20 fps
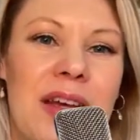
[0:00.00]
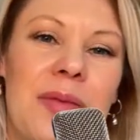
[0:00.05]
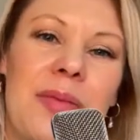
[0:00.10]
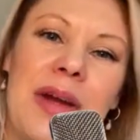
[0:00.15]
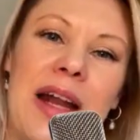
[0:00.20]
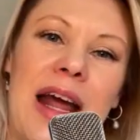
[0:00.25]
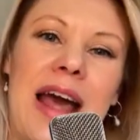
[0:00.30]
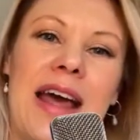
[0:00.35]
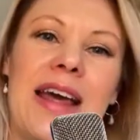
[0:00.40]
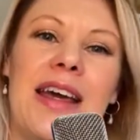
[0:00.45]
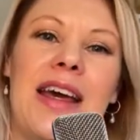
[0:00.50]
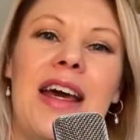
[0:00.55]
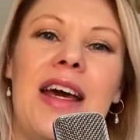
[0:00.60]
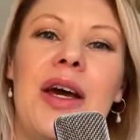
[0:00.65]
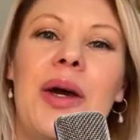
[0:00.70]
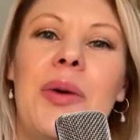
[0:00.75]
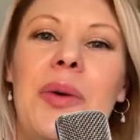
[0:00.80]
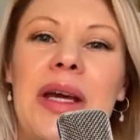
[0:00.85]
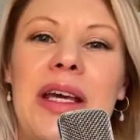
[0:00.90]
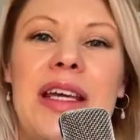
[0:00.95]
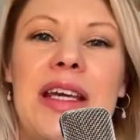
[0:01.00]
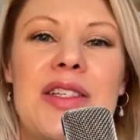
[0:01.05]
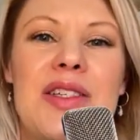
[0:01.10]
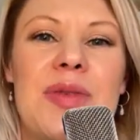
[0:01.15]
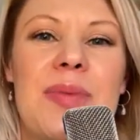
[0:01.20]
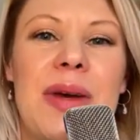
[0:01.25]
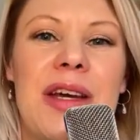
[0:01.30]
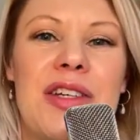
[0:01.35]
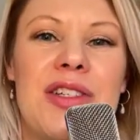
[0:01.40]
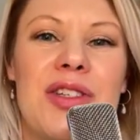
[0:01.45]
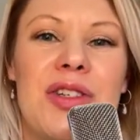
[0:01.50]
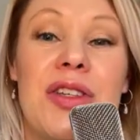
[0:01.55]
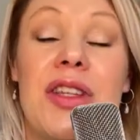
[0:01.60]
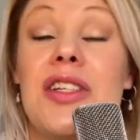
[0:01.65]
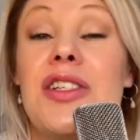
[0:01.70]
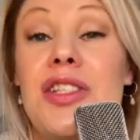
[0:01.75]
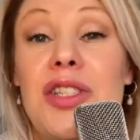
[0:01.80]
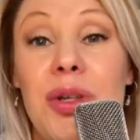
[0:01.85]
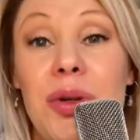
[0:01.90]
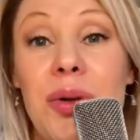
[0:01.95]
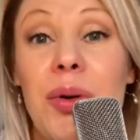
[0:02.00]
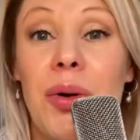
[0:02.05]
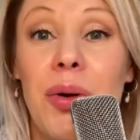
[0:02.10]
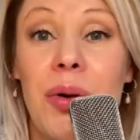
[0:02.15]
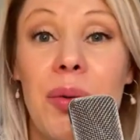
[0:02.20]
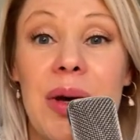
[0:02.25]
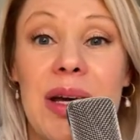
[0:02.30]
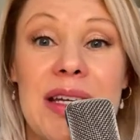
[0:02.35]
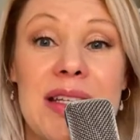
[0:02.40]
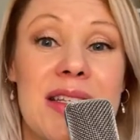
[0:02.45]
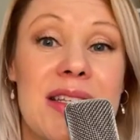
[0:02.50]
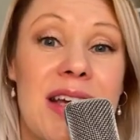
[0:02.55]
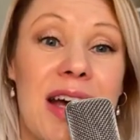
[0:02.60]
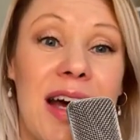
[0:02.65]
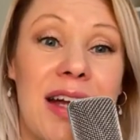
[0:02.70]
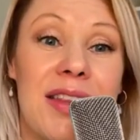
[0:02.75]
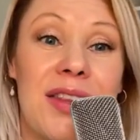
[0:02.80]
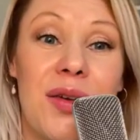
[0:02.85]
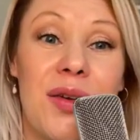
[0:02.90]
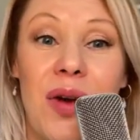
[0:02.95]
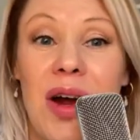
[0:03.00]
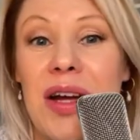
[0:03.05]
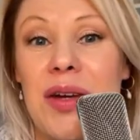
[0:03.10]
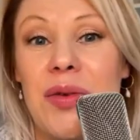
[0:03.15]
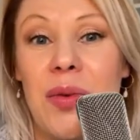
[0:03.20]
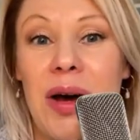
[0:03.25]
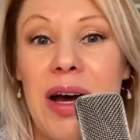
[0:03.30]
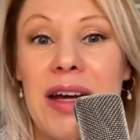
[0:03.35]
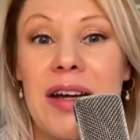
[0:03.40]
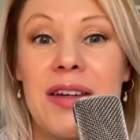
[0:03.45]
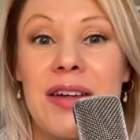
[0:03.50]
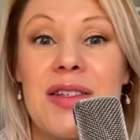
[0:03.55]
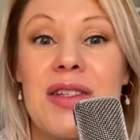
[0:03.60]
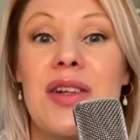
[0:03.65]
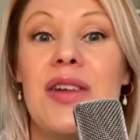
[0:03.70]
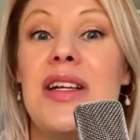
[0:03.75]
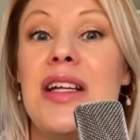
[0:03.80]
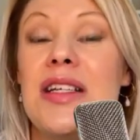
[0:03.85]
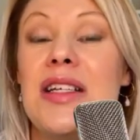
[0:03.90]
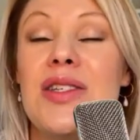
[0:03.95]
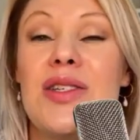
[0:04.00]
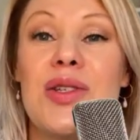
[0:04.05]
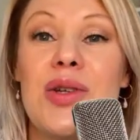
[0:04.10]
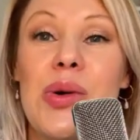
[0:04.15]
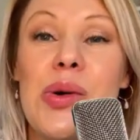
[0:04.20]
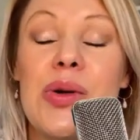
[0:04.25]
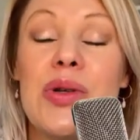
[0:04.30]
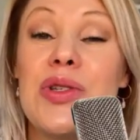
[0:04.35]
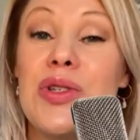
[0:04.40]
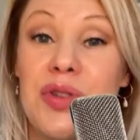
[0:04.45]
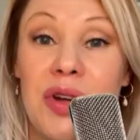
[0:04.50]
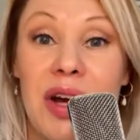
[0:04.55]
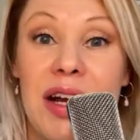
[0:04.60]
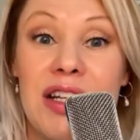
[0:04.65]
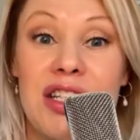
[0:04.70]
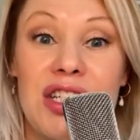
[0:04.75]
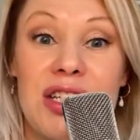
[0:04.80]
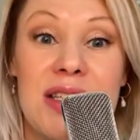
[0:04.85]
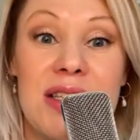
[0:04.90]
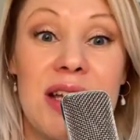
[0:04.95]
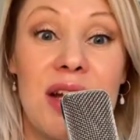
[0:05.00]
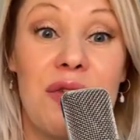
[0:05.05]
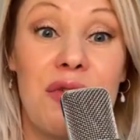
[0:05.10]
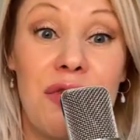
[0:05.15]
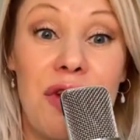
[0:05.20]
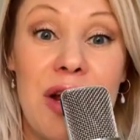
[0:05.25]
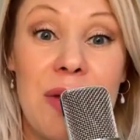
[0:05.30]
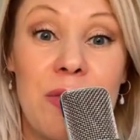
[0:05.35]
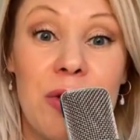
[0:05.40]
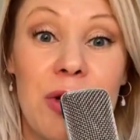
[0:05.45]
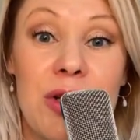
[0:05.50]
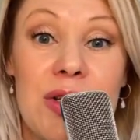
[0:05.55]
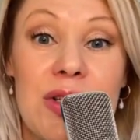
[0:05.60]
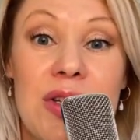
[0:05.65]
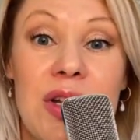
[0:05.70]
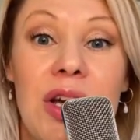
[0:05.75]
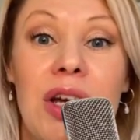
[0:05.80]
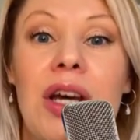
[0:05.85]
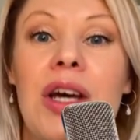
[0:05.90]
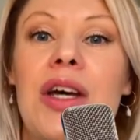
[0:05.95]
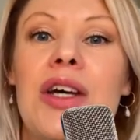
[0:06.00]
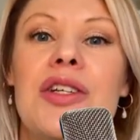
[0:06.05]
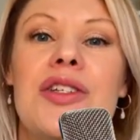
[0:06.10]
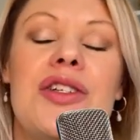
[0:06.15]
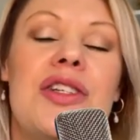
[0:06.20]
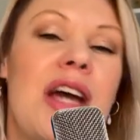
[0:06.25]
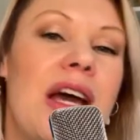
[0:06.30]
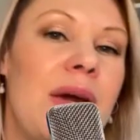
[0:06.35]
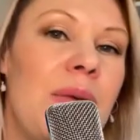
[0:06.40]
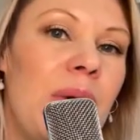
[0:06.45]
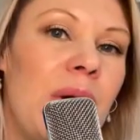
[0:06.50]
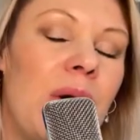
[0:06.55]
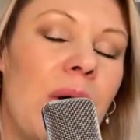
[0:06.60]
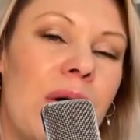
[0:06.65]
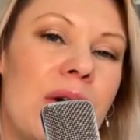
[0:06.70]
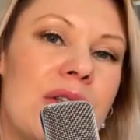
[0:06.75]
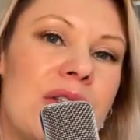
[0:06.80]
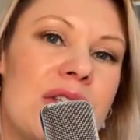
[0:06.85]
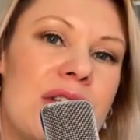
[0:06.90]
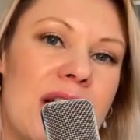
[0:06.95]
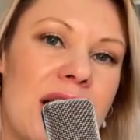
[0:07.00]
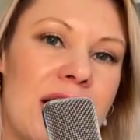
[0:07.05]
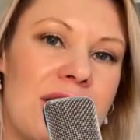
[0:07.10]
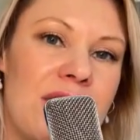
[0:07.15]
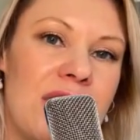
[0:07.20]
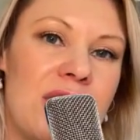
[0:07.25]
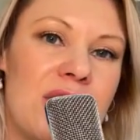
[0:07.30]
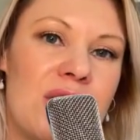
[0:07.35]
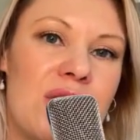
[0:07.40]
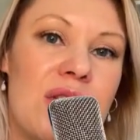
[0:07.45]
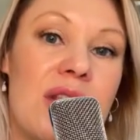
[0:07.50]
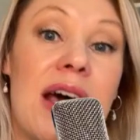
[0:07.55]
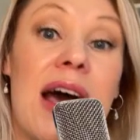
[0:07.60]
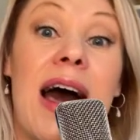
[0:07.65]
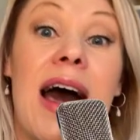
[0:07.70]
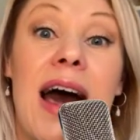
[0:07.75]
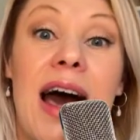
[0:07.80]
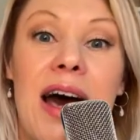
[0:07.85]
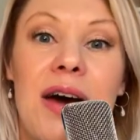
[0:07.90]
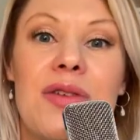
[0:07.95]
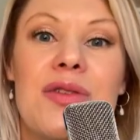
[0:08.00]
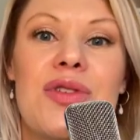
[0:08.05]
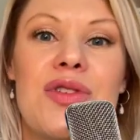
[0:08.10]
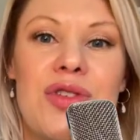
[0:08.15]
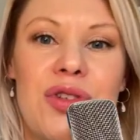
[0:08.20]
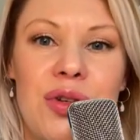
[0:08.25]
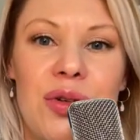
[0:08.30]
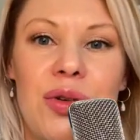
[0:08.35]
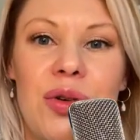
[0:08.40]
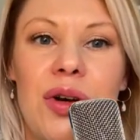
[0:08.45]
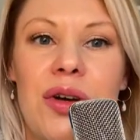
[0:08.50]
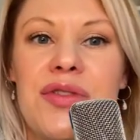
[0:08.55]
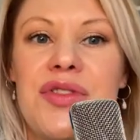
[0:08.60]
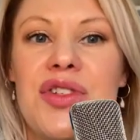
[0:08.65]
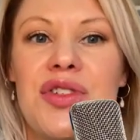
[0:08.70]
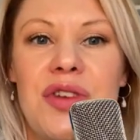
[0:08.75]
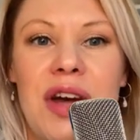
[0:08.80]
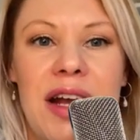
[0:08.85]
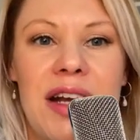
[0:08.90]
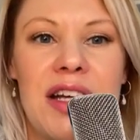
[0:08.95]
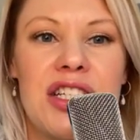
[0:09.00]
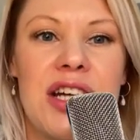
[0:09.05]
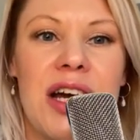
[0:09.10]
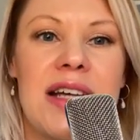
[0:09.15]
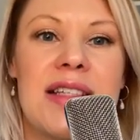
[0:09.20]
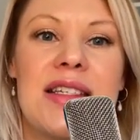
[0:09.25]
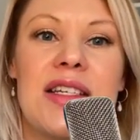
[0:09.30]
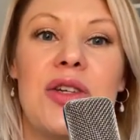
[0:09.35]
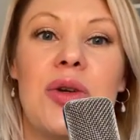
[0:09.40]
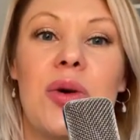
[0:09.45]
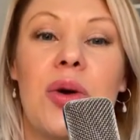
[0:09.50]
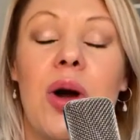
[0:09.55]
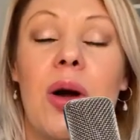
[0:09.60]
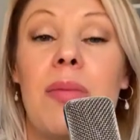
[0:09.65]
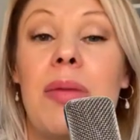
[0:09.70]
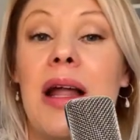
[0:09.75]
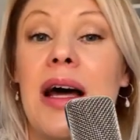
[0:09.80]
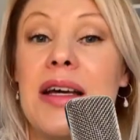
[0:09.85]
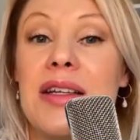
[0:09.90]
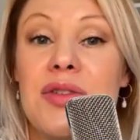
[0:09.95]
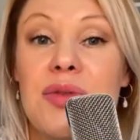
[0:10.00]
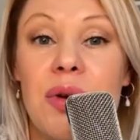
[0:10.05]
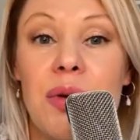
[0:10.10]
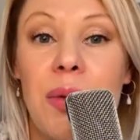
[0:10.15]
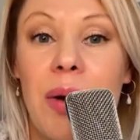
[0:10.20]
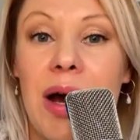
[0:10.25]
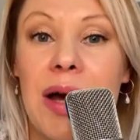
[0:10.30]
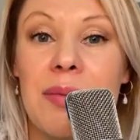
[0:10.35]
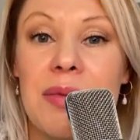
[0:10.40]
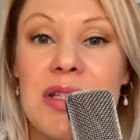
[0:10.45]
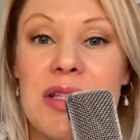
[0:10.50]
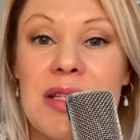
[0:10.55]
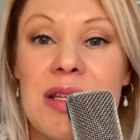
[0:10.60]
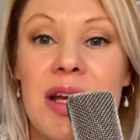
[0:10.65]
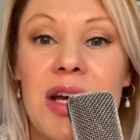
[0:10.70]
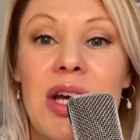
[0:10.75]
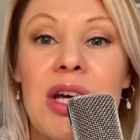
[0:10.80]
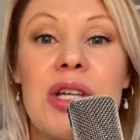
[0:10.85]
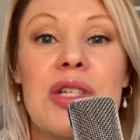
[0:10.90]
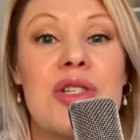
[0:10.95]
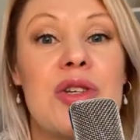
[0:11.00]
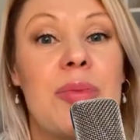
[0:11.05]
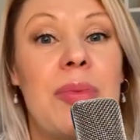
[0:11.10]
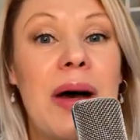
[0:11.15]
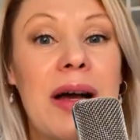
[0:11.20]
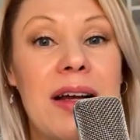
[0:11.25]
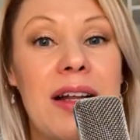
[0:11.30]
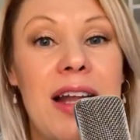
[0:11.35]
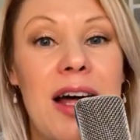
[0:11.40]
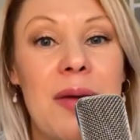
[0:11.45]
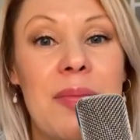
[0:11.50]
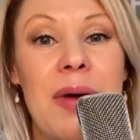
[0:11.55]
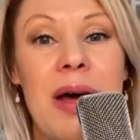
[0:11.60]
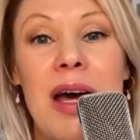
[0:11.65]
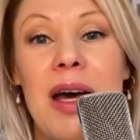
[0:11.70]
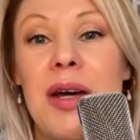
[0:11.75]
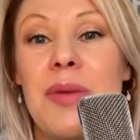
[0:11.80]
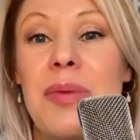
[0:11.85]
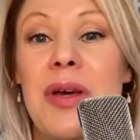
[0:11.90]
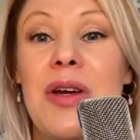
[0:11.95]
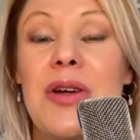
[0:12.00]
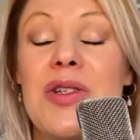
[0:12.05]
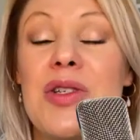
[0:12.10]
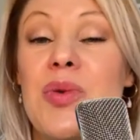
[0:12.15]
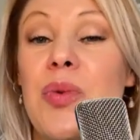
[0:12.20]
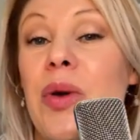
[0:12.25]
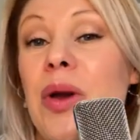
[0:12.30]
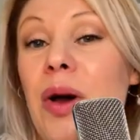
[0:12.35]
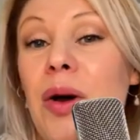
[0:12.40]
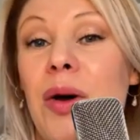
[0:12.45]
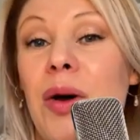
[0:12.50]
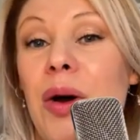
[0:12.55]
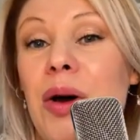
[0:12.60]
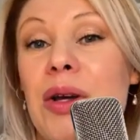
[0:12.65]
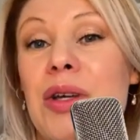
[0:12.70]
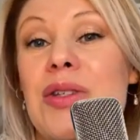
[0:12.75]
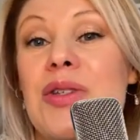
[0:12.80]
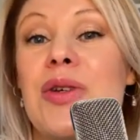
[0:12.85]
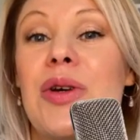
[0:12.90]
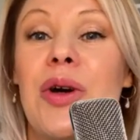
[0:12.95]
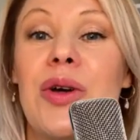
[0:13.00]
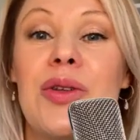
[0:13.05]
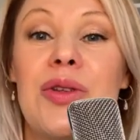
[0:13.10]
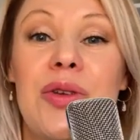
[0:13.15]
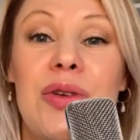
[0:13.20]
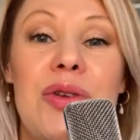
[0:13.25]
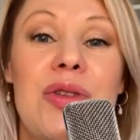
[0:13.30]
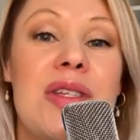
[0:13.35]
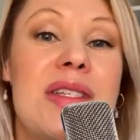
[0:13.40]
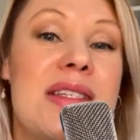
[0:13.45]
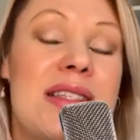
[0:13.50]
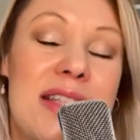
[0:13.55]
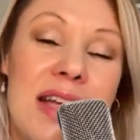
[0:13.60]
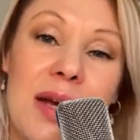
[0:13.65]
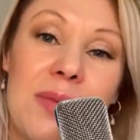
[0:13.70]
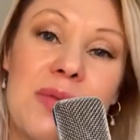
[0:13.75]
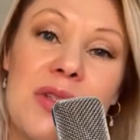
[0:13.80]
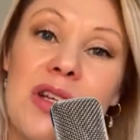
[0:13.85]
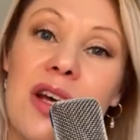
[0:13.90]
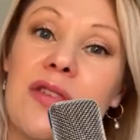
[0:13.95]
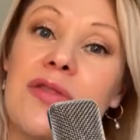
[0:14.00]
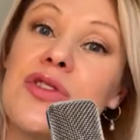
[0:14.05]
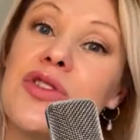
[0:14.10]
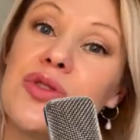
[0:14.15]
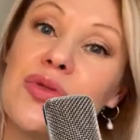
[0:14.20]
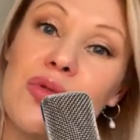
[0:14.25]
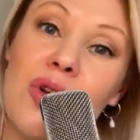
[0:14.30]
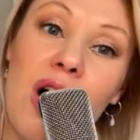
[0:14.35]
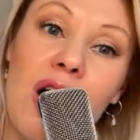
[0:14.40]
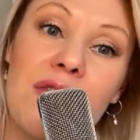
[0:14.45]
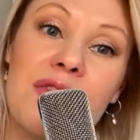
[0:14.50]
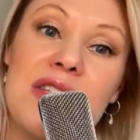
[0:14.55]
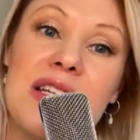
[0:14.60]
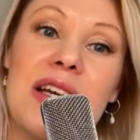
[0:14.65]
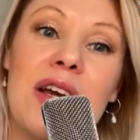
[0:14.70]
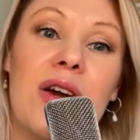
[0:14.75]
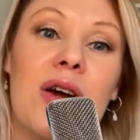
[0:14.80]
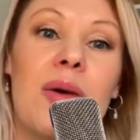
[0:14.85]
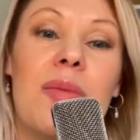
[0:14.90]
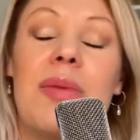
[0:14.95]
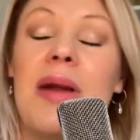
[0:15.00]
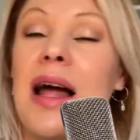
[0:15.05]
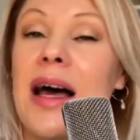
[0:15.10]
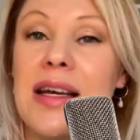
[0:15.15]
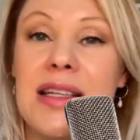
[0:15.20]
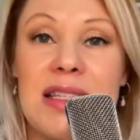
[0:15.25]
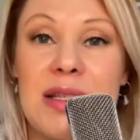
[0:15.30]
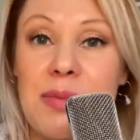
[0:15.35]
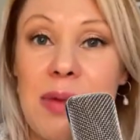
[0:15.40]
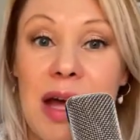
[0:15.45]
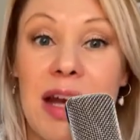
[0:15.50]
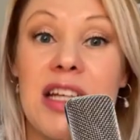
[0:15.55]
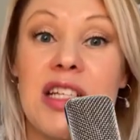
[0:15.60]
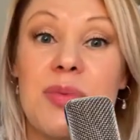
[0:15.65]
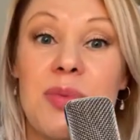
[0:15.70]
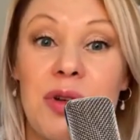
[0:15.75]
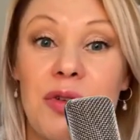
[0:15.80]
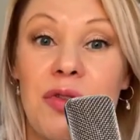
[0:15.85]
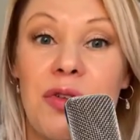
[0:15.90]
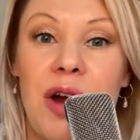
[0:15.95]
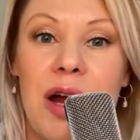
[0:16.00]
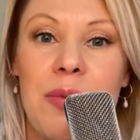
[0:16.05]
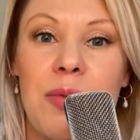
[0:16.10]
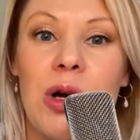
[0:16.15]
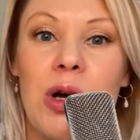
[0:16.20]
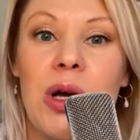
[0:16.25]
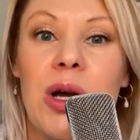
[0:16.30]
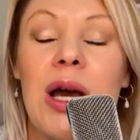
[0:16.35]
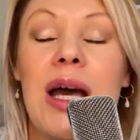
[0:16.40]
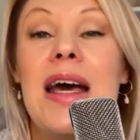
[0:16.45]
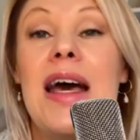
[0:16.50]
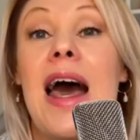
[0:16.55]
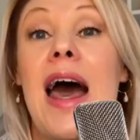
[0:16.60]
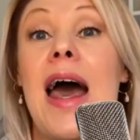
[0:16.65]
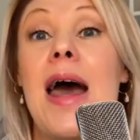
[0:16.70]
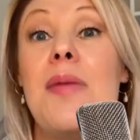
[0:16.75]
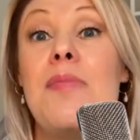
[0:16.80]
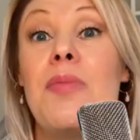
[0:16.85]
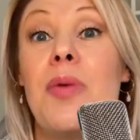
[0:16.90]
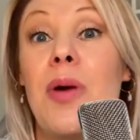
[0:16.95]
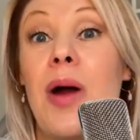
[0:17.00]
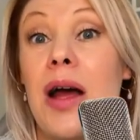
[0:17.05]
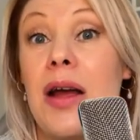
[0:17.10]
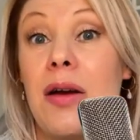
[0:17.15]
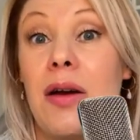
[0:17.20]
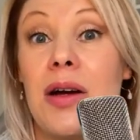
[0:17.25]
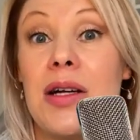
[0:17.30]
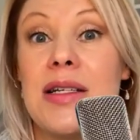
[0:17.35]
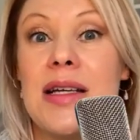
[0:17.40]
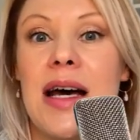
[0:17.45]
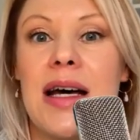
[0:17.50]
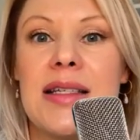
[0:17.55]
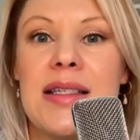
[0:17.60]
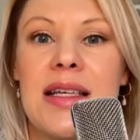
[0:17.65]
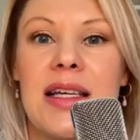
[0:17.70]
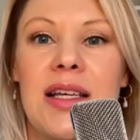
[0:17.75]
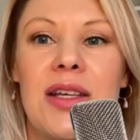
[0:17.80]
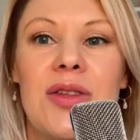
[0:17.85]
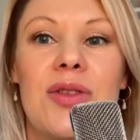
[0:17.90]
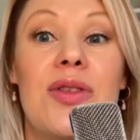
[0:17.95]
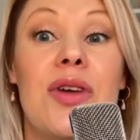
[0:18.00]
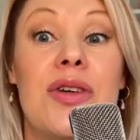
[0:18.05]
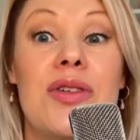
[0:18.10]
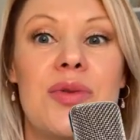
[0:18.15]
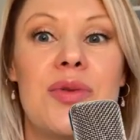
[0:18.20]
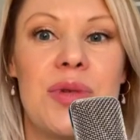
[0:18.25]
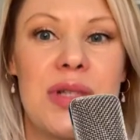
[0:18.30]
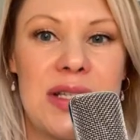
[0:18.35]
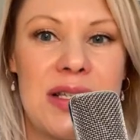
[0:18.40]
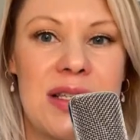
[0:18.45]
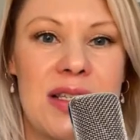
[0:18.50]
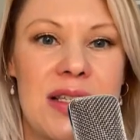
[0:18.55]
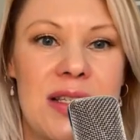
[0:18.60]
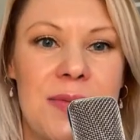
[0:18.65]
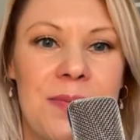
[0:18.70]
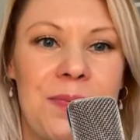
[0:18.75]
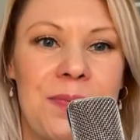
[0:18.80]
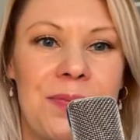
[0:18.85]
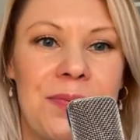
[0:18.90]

But hey, we're here to make sure that you always cut the right wire. So let's talk strategies and frameworks. Today, we're going to dive into the how to of strategizing your compliance requirements. So buckle up because we are going to go through the steps of drafting a compliance management framework and prioritizing those risks.